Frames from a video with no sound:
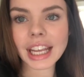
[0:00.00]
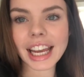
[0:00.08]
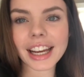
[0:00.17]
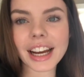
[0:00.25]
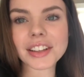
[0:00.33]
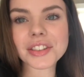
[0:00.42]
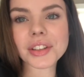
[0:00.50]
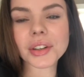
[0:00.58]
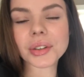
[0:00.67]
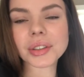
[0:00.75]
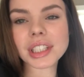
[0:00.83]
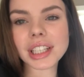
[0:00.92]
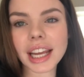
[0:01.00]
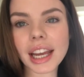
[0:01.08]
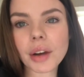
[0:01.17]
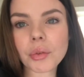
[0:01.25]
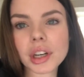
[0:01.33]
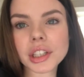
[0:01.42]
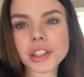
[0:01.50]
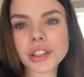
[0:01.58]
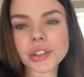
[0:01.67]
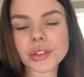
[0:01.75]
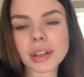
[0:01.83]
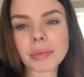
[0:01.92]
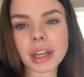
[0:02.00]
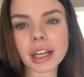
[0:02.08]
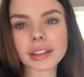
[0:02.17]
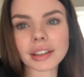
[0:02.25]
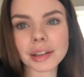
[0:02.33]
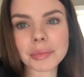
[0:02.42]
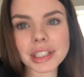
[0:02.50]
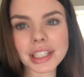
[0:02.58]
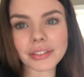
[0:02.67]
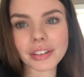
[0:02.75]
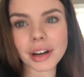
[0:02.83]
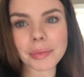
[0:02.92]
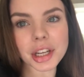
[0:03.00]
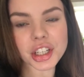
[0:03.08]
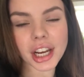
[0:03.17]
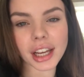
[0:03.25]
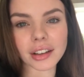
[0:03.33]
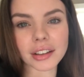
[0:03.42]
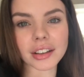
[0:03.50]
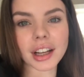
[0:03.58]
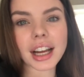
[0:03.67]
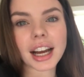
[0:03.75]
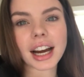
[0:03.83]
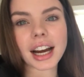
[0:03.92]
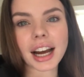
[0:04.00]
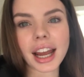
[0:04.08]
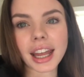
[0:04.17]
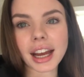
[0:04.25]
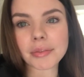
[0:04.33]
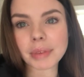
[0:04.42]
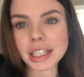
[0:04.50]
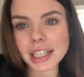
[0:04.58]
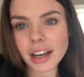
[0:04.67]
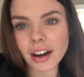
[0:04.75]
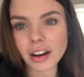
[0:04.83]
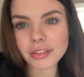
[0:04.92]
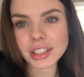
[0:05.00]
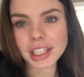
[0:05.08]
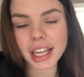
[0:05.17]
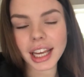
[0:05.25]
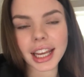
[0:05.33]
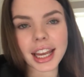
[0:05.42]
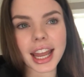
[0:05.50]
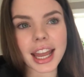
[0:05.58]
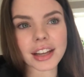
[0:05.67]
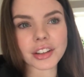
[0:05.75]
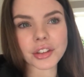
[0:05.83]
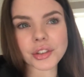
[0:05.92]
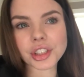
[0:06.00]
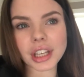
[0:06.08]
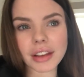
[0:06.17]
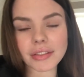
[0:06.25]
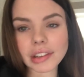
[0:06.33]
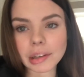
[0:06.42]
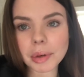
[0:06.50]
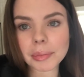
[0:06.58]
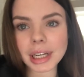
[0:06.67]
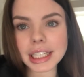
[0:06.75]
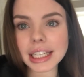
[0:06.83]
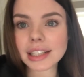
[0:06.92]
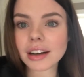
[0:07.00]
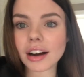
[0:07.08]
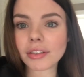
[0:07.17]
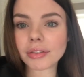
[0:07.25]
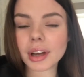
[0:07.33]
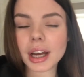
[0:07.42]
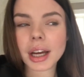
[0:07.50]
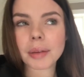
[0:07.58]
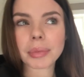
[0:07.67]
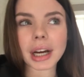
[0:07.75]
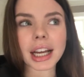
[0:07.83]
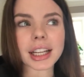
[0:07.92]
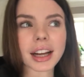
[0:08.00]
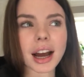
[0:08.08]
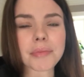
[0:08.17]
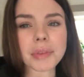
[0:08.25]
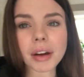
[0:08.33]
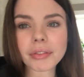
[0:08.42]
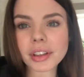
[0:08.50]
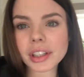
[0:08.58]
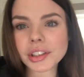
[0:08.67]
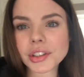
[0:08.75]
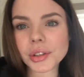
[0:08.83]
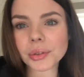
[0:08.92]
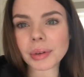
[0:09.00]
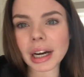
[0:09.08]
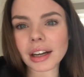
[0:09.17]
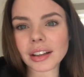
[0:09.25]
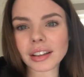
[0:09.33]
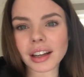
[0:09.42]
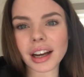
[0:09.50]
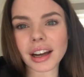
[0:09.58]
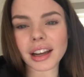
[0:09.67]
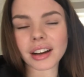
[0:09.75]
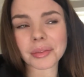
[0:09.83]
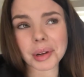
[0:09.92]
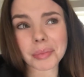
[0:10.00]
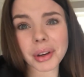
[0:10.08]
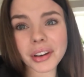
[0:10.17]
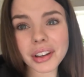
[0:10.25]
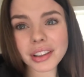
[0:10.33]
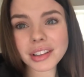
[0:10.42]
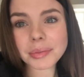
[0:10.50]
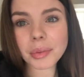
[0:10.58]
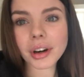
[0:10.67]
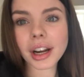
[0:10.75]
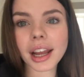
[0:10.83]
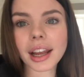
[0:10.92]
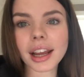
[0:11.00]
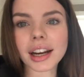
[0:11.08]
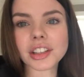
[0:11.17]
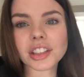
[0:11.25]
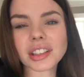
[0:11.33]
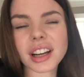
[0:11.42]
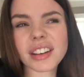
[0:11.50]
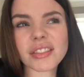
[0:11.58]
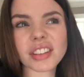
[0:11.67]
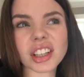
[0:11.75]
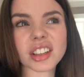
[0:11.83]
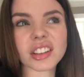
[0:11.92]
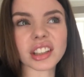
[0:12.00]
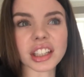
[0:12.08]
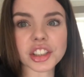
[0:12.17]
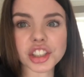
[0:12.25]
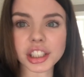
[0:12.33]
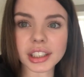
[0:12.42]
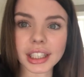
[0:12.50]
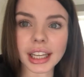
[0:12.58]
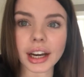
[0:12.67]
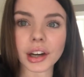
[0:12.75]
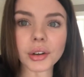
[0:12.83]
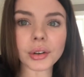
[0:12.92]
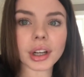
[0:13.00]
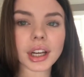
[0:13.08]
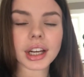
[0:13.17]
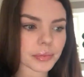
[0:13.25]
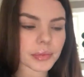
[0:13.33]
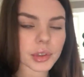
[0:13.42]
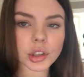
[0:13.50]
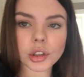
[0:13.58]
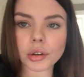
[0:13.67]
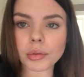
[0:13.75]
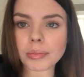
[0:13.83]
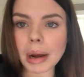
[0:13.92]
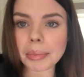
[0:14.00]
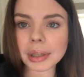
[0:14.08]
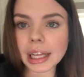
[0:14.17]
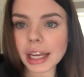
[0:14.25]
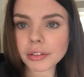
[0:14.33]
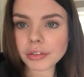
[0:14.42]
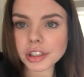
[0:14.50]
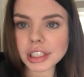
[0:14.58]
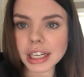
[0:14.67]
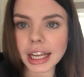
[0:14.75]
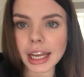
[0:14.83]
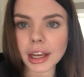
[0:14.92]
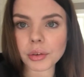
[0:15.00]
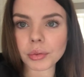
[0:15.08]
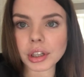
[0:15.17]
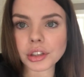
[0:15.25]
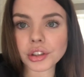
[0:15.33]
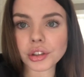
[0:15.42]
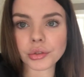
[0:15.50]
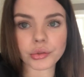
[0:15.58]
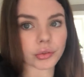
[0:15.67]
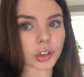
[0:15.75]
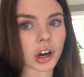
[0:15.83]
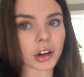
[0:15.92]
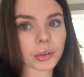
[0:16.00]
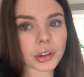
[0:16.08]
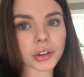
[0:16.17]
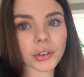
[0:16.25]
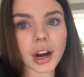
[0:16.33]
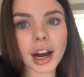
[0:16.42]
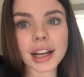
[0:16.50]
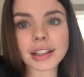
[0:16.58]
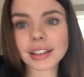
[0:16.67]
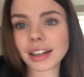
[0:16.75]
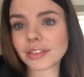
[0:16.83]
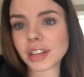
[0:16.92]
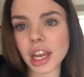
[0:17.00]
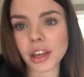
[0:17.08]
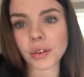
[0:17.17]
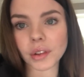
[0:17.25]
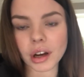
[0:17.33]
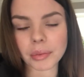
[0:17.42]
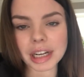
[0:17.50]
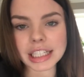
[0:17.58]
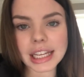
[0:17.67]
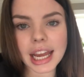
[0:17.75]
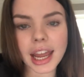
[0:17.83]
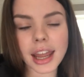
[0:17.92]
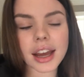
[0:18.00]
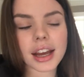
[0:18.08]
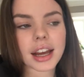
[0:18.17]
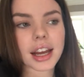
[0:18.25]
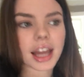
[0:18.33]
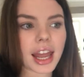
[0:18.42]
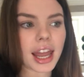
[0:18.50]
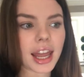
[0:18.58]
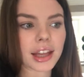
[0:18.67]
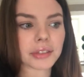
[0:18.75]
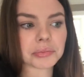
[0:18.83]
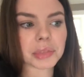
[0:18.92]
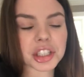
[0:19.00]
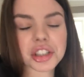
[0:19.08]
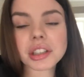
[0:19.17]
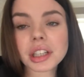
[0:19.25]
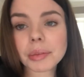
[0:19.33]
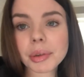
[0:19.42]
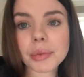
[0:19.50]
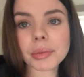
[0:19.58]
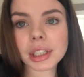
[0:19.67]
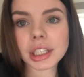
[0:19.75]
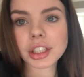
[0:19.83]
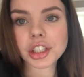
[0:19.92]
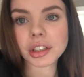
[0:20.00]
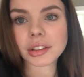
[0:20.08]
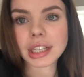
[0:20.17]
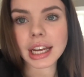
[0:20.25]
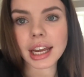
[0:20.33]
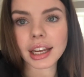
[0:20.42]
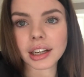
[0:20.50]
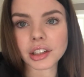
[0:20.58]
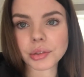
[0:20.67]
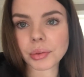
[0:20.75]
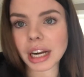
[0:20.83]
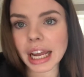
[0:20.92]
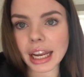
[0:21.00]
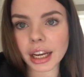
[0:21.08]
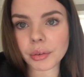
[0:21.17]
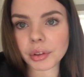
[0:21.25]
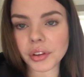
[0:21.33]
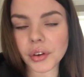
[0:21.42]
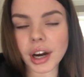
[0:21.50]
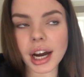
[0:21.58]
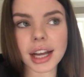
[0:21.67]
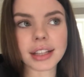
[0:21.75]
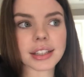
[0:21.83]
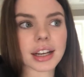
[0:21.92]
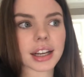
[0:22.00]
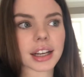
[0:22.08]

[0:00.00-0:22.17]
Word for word: Hey guys, so today I wanted to do something a little bit different on my channel. I have my day off today and usually I film on my days off, but I'm not feeling too well. I got my period this morning and I just kind of feel like chilling out. So my plan for today was to vlog with you guys, kind of take you along my day, and it's just gonna be a really chill day and I just wanna hang out with you guys.